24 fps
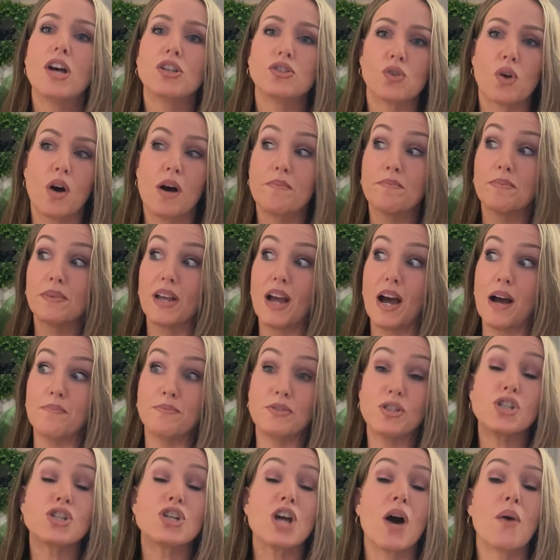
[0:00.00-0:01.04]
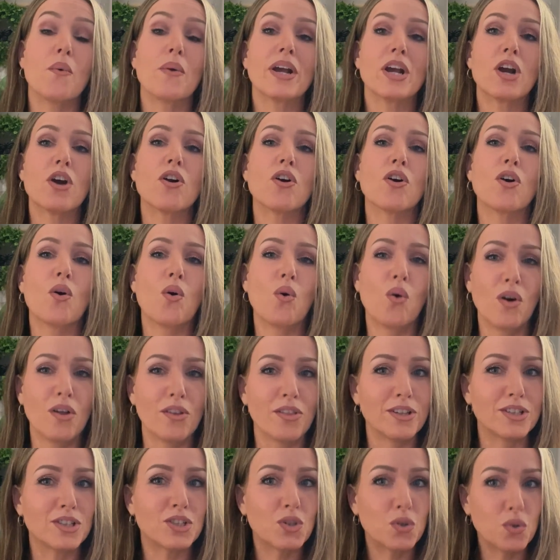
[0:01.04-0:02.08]
So I'm showing her all
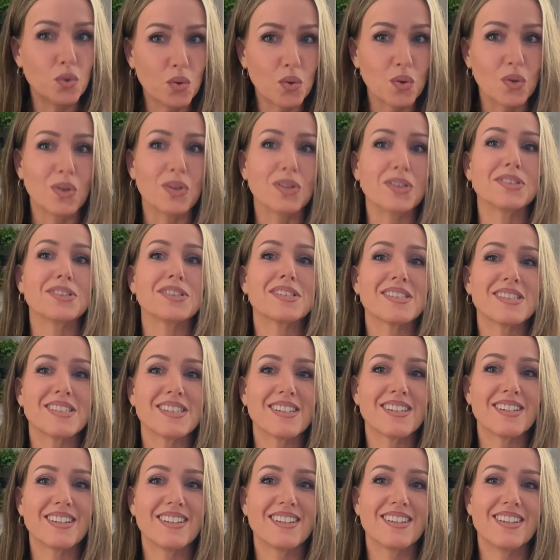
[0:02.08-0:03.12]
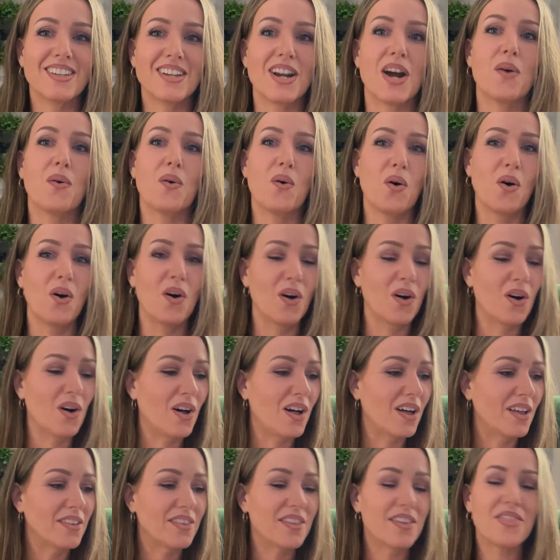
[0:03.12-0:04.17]
the tools,
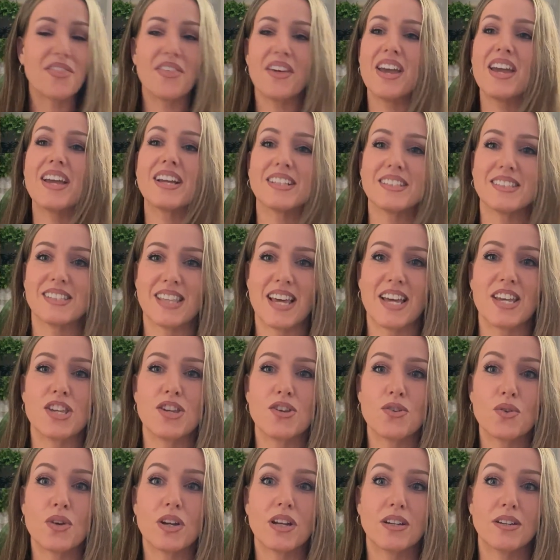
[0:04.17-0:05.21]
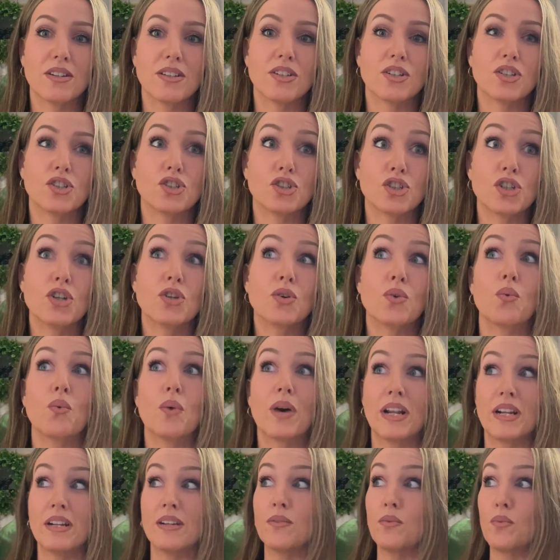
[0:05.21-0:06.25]
all the things that you can do
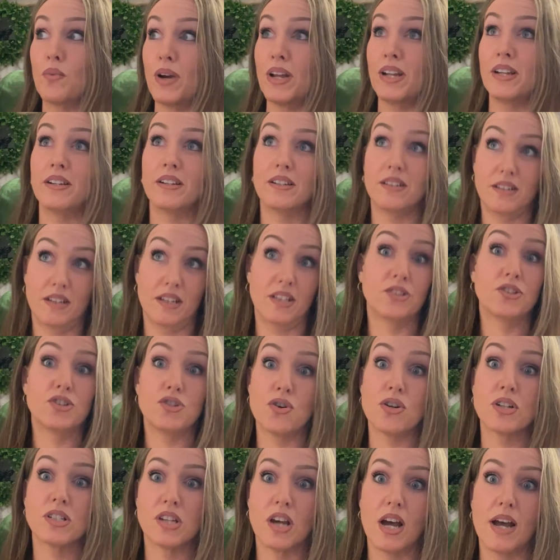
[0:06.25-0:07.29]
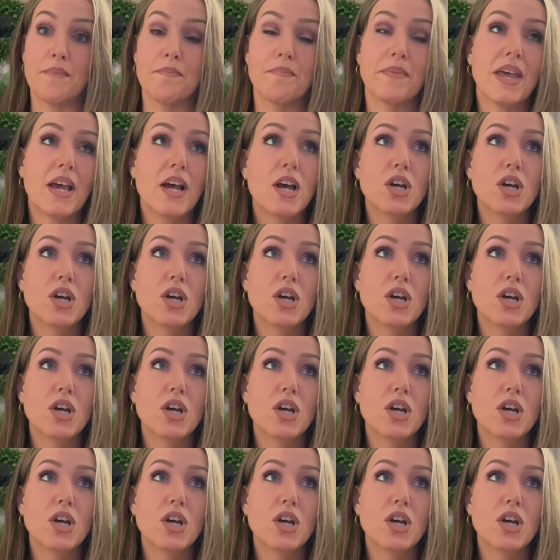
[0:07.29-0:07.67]
when it's your time.